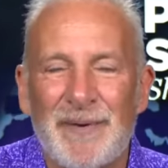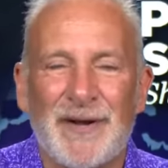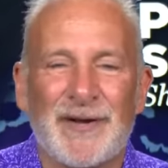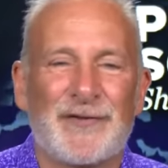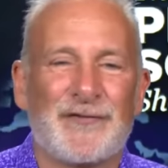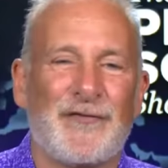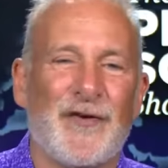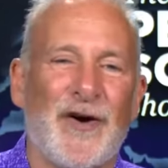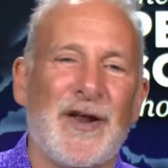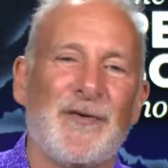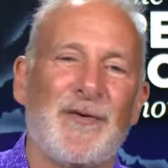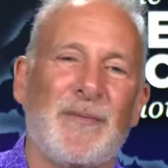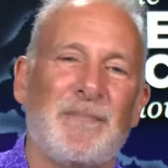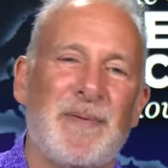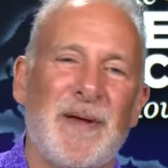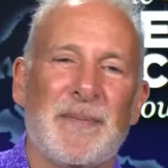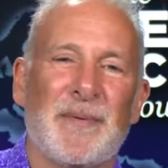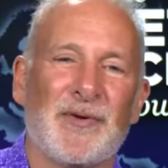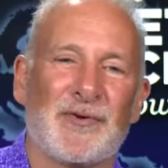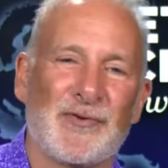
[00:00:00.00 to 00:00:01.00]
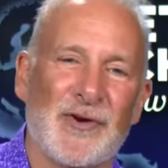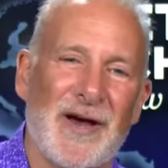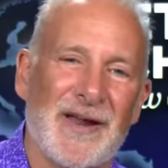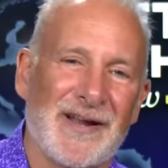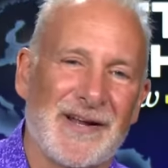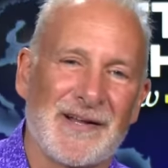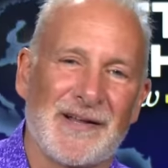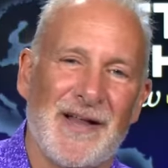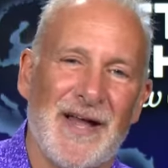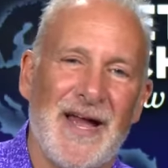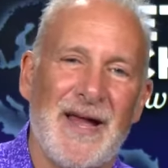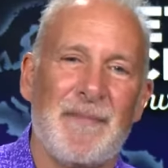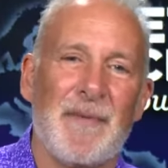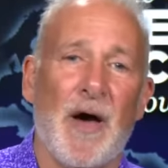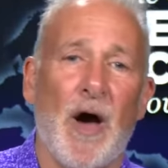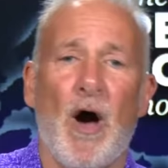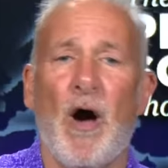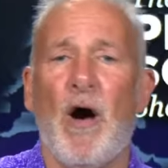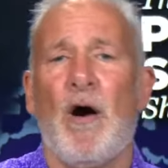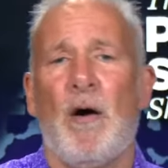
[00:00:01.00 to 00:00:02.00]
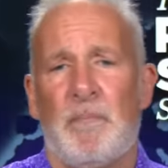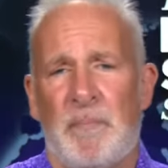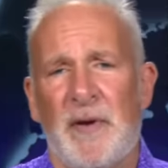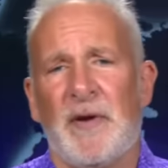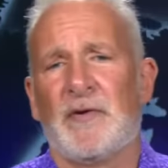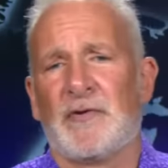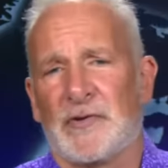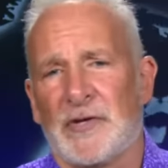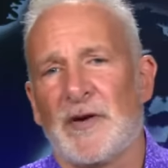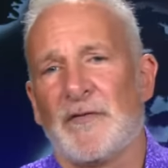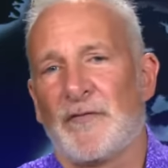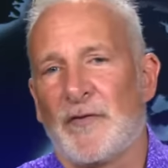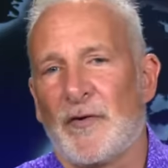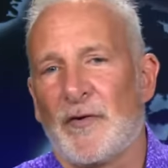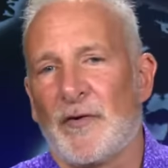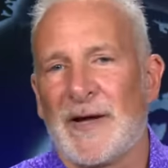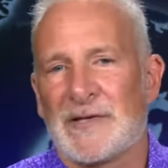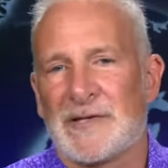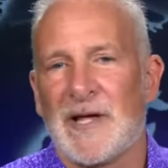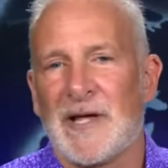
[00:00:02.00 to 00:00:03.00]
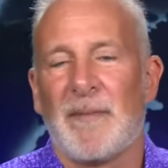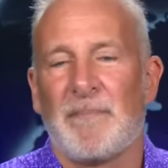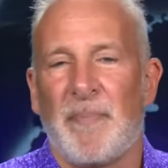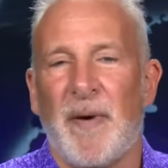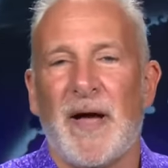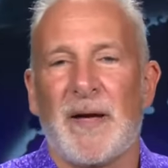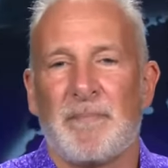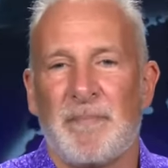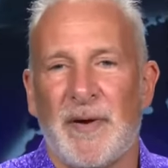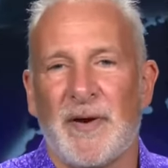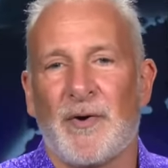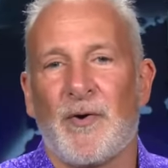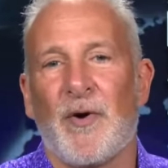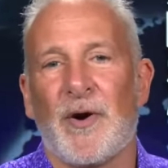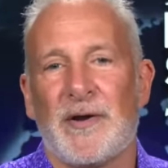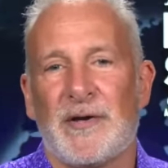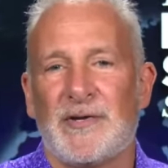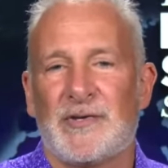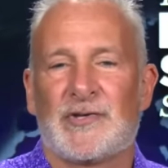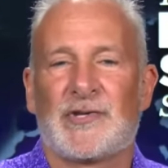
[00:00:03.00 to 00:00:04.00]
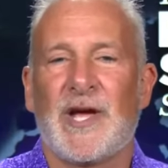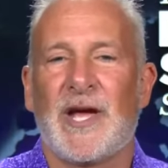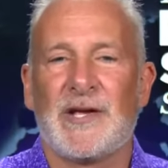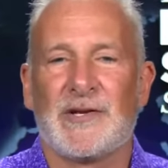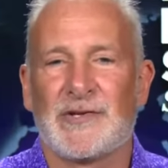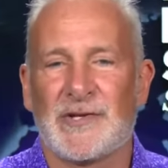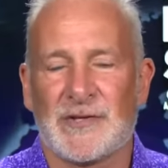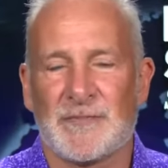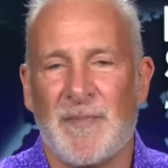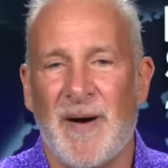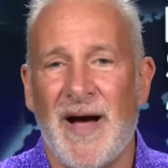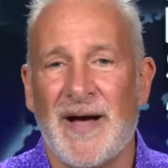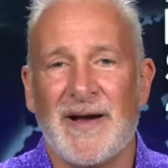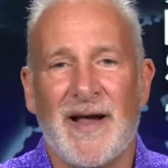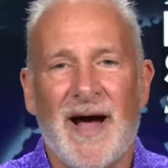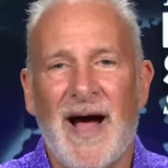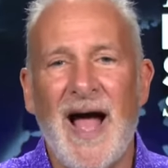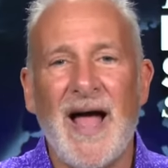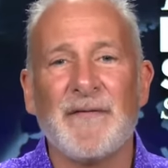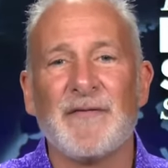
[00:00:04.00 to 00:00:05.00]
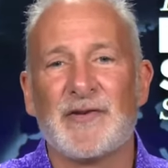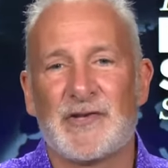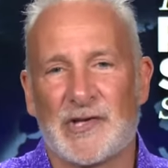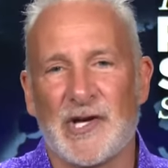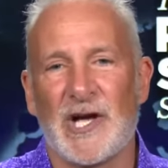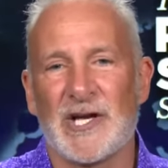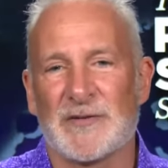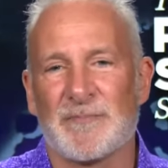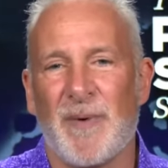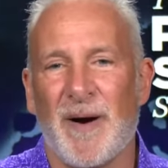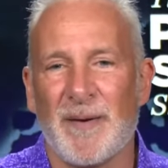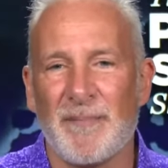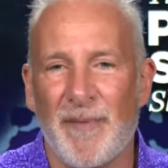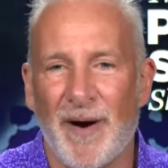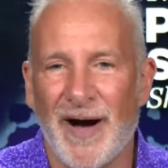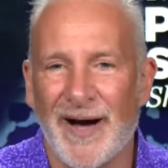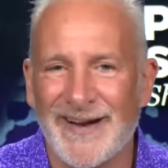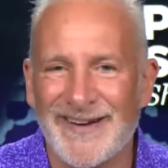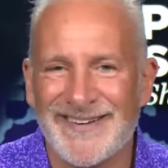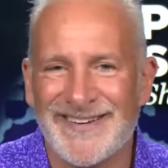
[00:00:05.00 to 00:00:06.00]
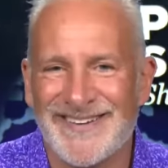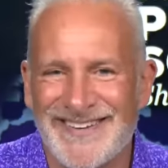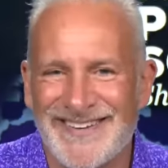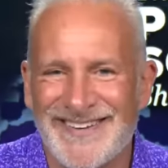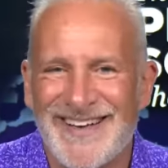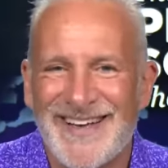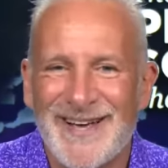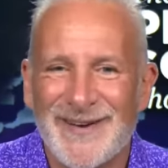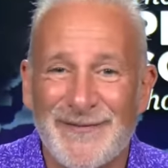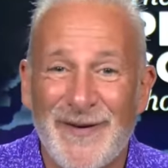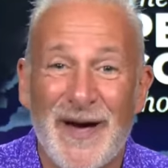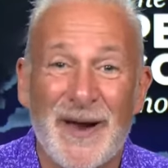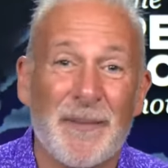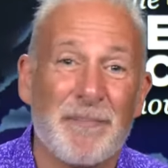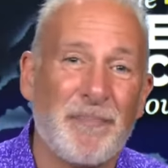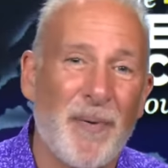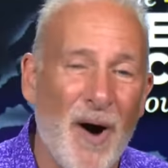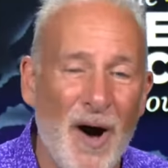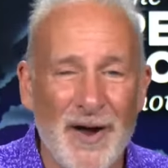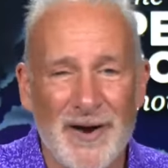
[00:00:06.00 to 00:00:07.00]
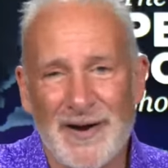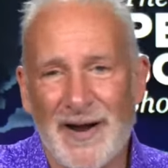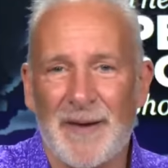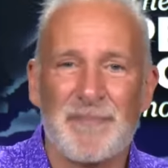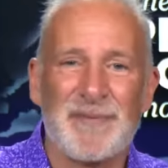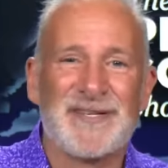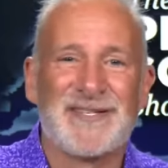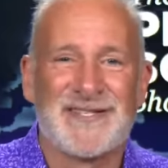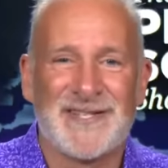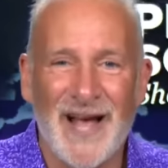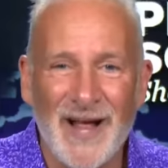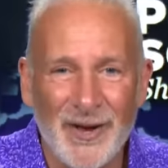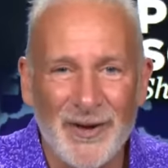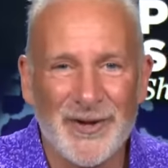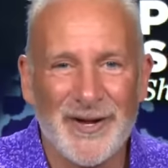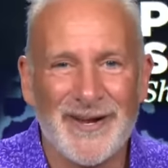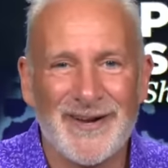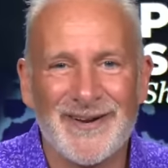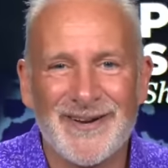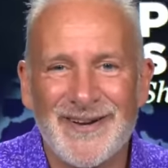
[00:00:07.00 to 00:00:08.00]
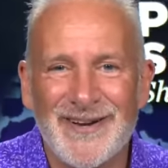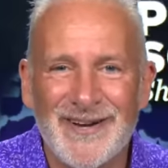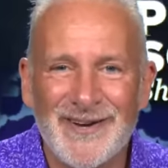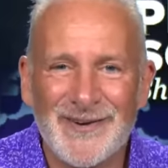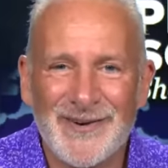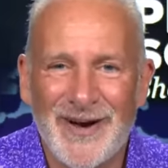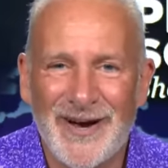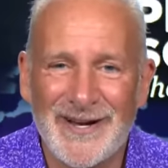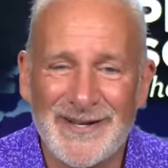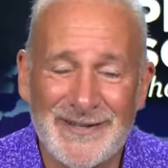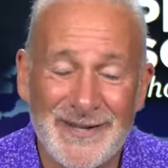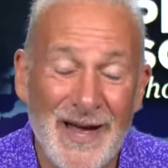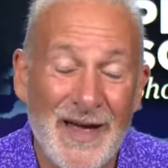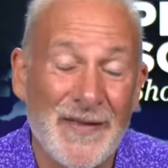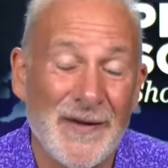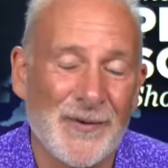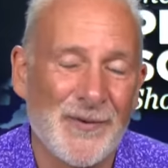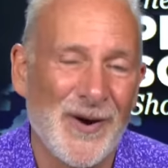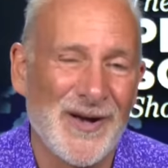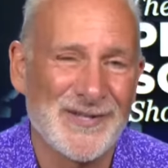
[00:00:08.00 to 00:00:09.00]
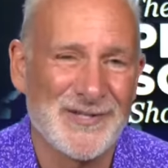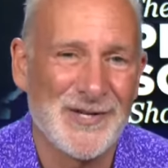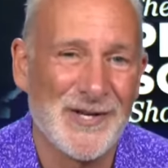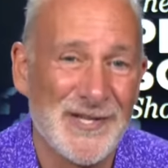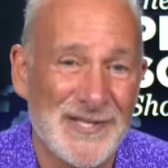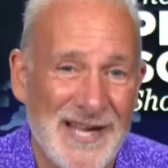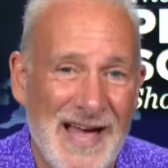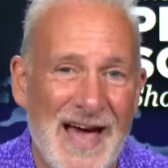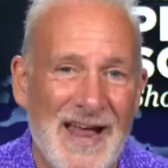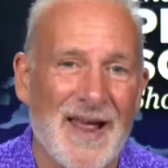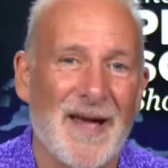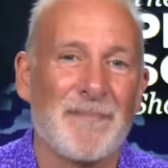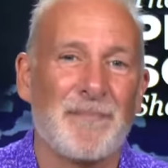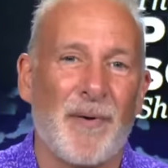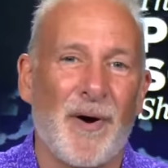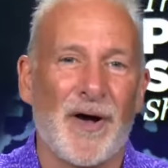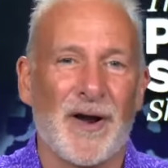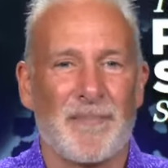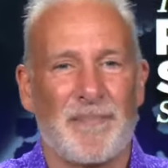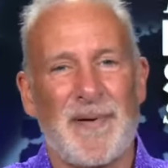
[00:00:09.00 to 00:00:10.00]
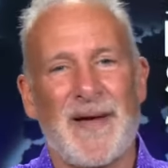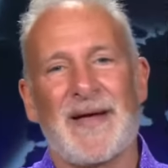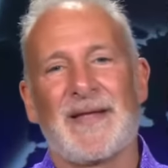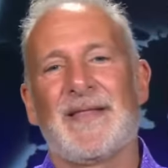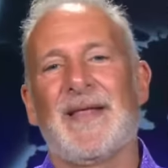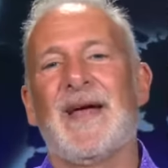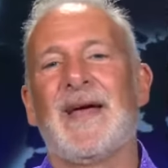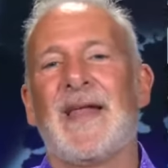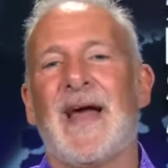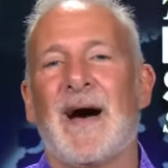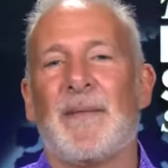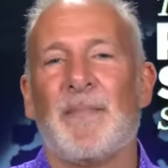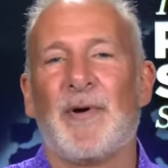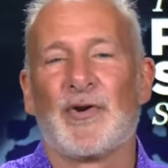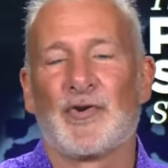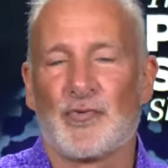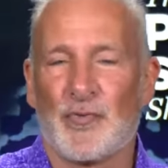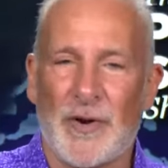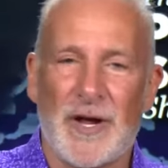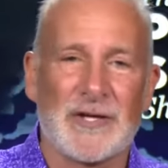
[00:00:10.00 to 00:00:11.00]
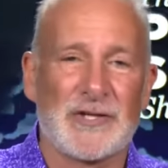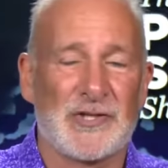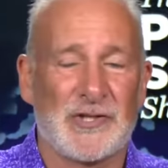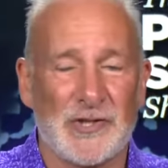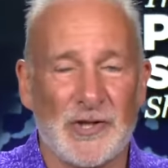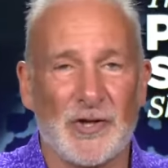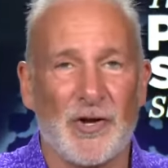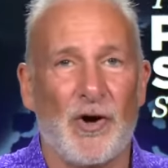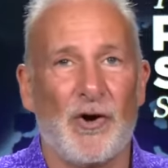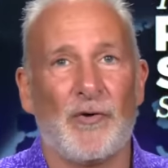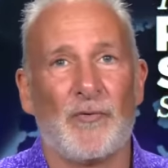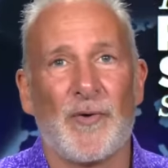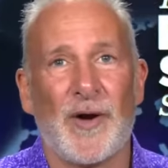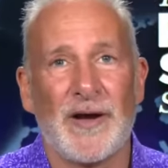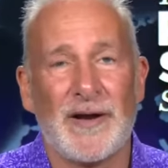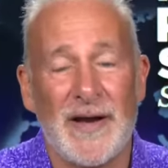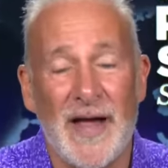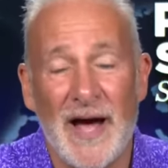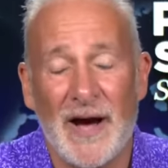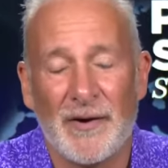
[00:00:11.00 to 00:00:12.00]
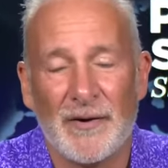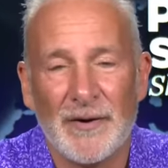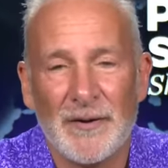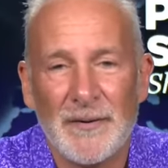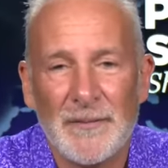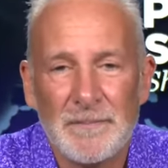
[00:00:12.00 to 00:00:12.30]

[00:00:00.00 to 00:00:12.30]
but it's funny when people try to claim, oh, Peter Schiff regrets not buying Bitcoin. He's changed his mind. I haven't changed my mind. if I'd have bought it, I'd be selling it. Right? So the question is, had I bought it back then, how much would I still own right now?